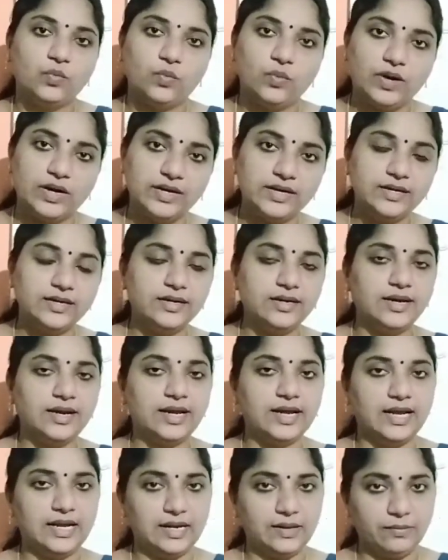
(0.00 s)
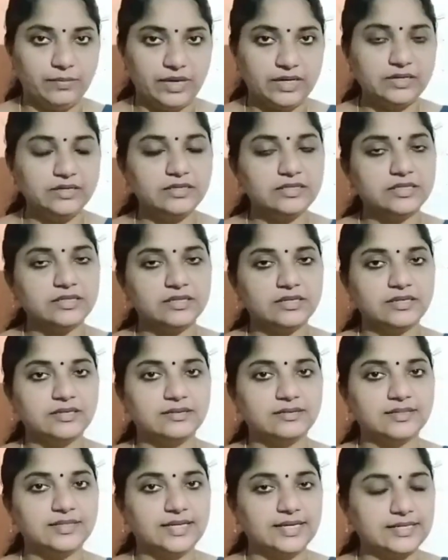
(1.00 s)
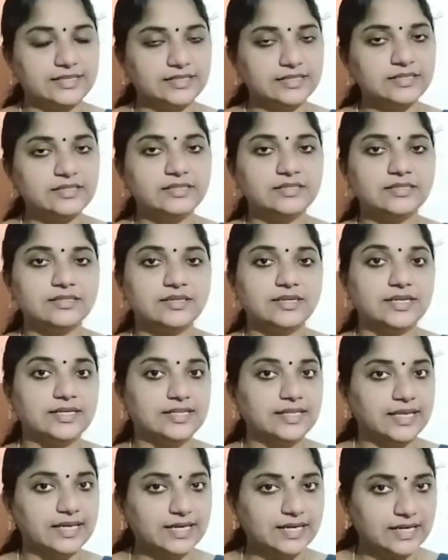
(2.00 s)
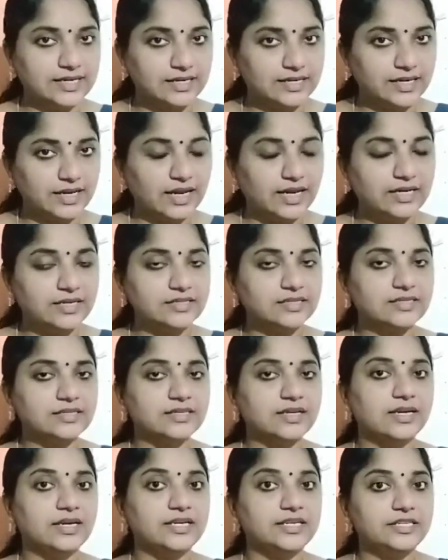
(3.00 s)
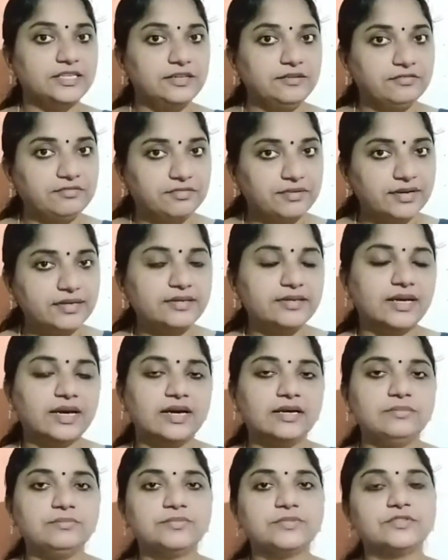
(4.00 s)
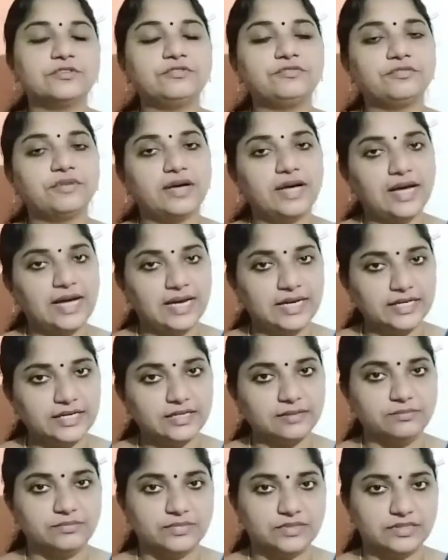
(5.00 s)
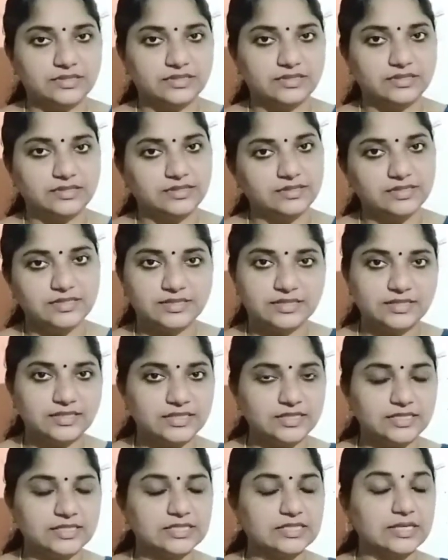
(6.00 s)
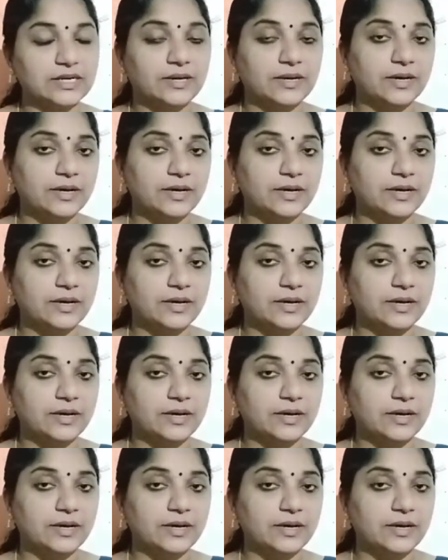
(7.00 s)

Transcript: one element, that is, they contains different types of atoms, isn't it?